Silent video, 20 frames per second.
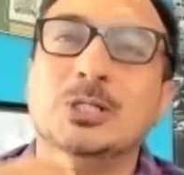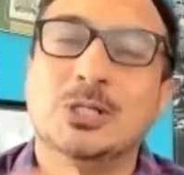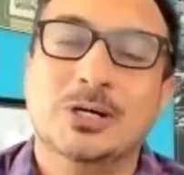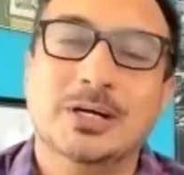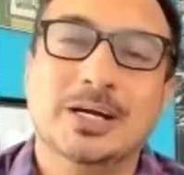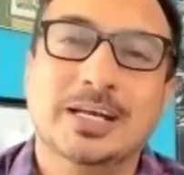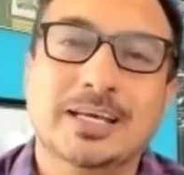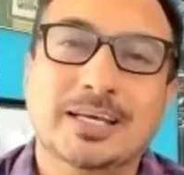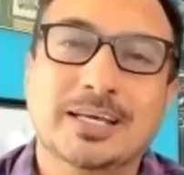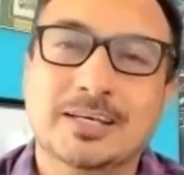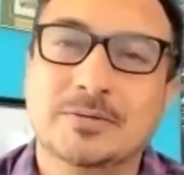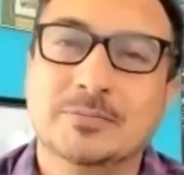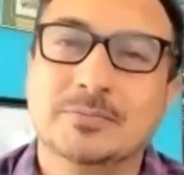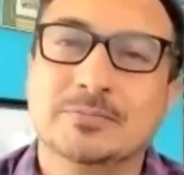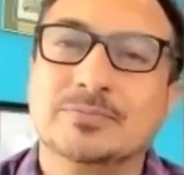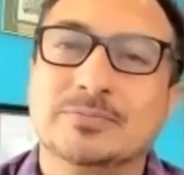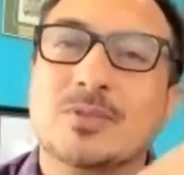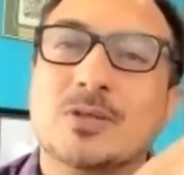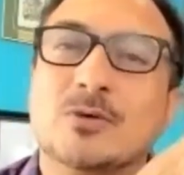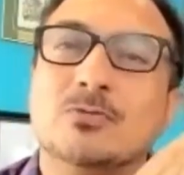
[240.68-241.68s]
journey
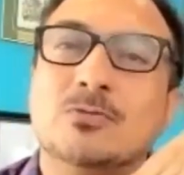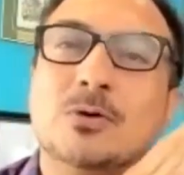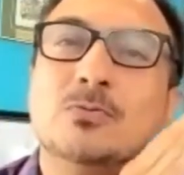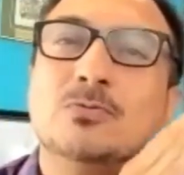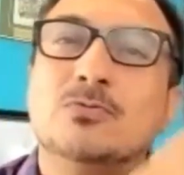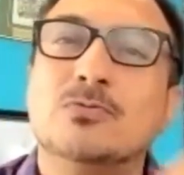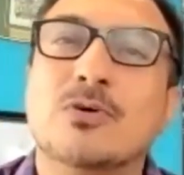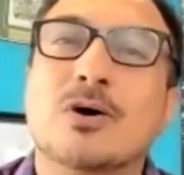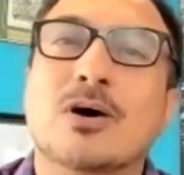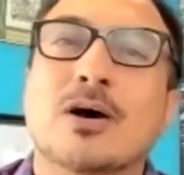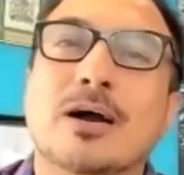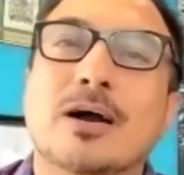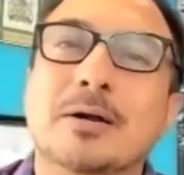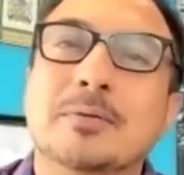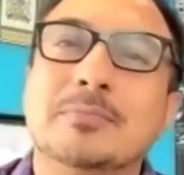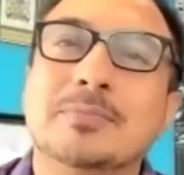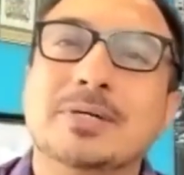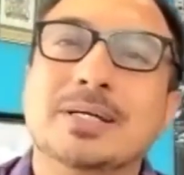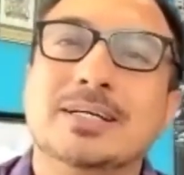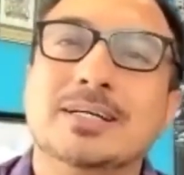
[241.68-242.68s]
from
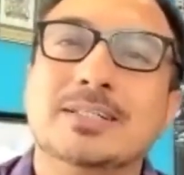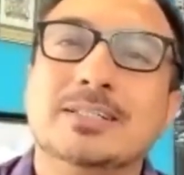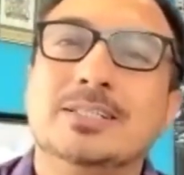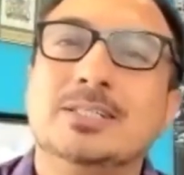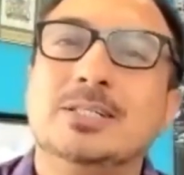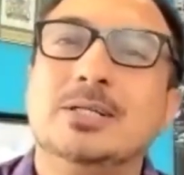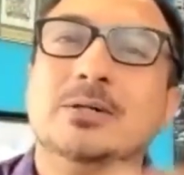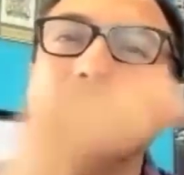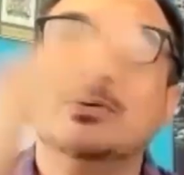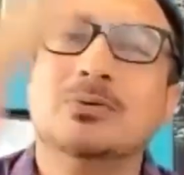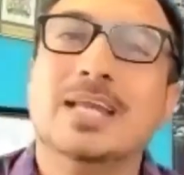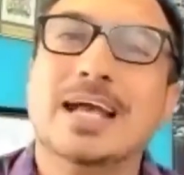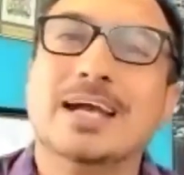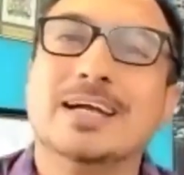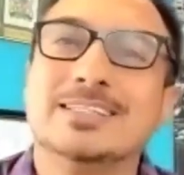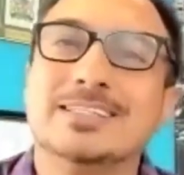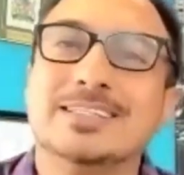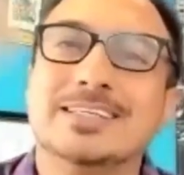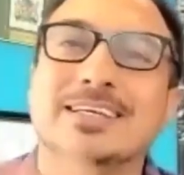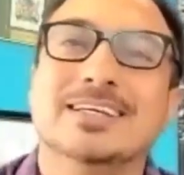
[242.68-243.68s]
farm to
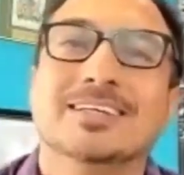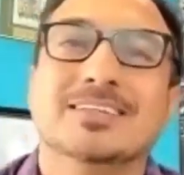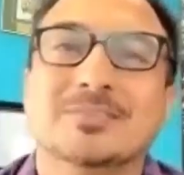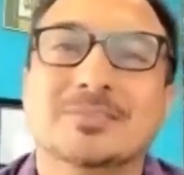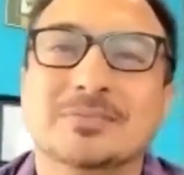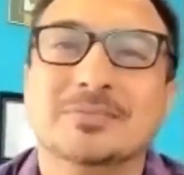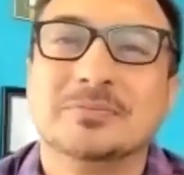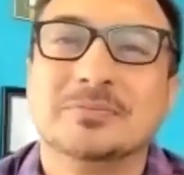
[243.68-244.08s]
legacy?